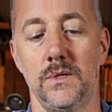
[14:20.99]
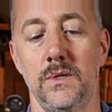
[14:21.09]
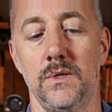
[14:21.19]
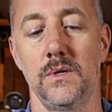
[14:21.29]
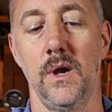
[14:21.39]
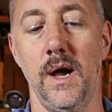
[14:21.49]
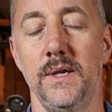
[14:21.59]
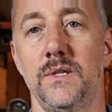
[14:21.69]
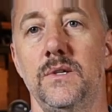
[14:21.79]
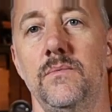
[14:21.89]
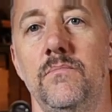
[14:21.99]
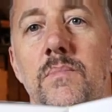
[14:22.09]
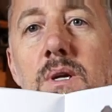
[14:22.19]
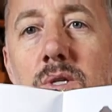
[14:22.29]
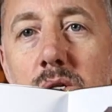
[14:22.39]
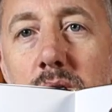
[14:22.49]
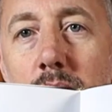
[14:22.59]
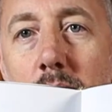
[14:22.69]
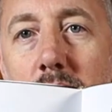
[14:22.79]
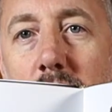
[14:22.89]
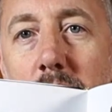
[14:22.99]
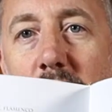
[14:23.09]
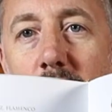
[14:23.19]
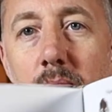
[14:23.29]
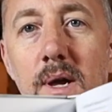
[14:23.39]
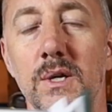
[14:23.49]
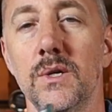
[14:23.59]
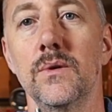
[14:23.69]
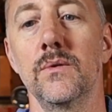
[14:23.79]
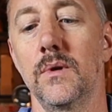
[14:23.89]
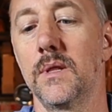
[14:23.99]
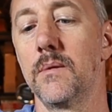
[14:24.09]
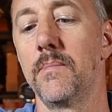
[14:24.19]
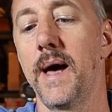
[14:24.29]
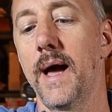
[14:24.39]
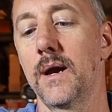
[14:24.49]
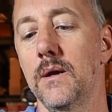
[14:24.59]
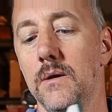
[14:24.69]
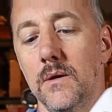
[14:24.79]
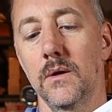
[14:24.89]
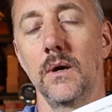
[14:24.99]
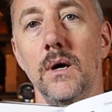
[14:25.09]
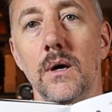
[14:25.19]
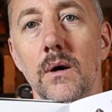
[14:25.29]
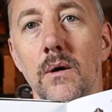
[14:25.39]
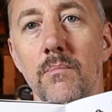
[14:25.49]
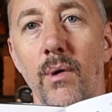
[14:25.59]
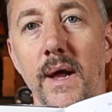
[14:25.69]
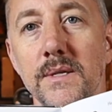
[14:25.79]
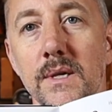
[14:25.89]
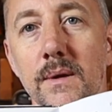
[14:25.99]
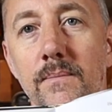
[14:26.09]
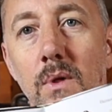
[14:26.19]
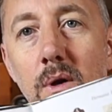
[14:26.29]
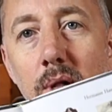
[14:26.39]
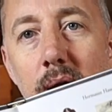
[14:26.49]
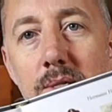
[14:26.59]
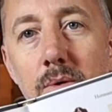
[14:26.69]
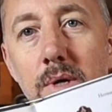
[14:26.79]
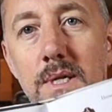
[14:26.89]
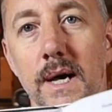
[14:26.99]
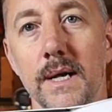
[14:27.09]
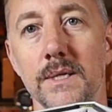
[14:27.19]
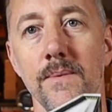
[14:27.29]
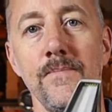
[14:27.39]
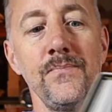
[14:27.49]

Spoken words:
just nice pictures with some information at the back on bracing on classical guitars.